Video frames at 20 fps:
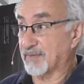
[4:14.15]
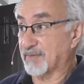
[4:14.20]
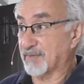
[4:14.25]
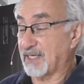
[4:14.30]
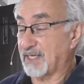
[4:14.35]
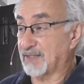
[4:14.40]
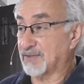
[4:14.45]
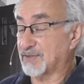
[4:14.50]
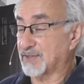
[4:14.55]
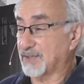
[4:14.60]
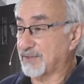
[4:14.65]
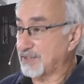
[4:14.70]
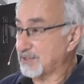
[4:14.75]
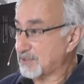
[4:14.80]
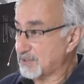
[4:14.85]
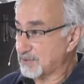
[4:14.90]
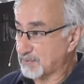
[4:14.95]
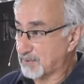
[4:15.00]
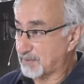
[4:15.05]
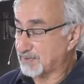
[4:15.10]
And so this
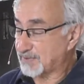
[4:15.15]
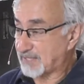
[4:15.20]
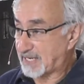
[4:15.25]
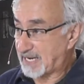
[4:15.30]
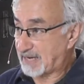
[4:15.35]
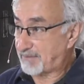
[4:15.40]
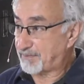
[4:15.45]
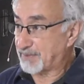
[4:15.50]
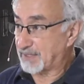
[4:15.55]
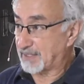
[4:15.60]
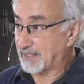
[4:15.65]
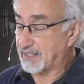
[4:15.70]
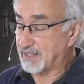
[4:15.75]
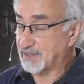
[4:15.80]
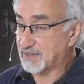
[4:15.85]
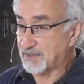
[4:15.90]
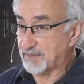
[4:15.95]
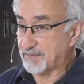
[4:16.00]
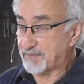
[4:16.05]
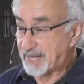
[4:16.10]
is what was happening.
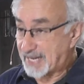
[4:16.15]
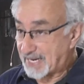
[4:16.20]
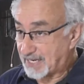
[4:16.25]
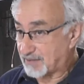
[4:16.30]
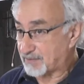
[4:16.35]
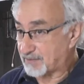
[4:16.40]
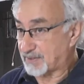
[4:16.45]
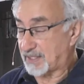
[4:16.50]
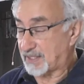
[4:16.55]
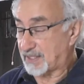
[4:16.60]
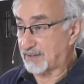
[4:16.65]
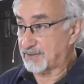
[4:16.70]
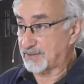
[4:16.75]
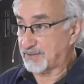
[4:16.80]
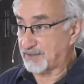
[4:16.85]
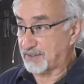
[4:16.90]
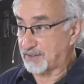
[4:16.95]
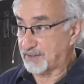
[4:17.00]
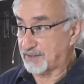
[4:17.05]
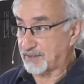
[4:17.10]
That's the background
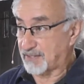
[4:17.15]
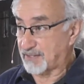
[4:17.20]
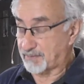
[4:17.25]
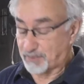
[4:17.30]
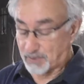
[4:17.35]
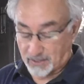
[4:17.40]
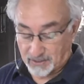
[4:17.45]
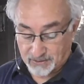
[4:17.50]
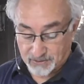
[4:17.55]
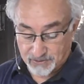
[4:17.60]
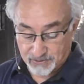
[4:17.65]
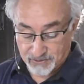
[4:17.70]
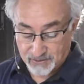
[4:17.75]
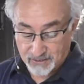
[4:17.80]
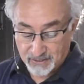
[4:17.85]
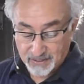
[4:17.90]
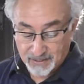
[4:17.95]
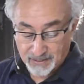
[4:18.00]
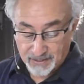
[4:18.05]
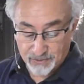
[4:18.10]
here that Paul is
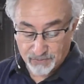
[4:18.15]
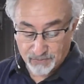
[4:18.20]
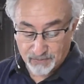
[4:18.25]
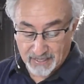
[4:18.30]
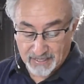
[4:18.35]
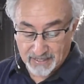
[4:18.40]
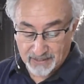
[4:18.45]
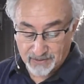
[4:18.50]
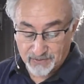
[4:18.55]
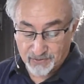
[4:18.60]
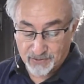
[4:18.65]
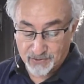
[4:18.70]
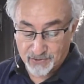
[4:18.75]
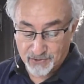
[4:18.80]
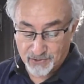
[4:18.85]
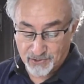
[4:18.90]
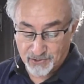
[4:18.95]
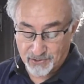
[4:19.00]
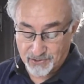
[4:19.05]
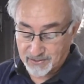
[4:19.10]
writing to this
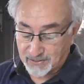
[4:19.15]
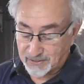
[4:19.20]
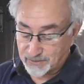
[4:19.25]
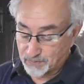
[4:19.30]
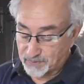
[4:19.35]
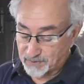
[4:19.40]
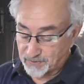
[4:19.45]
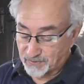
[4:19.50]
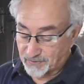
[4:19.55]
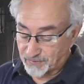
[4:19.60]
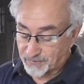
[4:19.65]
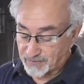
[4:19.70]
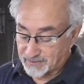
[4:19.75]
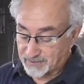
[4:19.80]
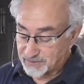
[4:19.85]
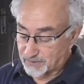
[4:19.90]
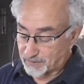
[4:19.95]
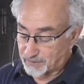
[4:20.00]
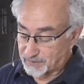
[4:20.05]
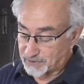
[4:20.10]
church. That's one of the things
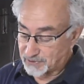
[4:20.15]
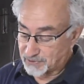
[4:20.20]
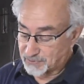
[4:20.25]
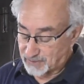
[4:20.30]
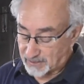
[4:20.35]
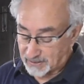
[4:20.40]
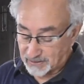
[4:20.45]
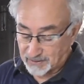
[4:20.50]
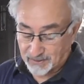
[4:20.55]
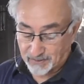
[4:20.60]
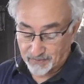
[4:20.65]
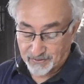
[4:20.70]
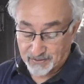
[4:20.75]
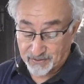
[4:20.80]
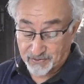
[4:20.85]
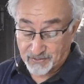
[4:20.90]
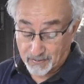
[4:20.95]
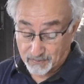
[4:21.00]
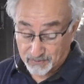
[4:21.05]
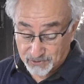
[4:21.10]
that
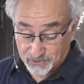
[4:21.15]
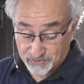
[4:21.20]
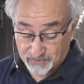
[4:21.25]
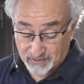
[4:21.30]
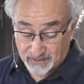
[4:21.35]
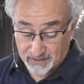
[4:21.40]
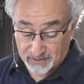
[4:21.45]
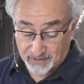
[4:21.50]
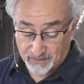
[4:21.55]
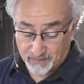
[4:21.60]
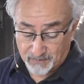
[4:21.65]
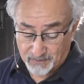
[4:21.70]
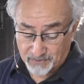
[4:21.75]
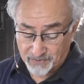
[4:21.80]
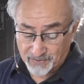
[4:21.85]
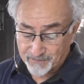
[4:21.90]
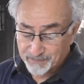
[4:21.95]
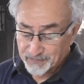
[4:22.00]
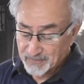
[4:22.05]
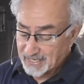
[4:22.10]
they were struggling
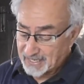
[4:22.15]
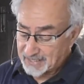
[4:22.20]
with.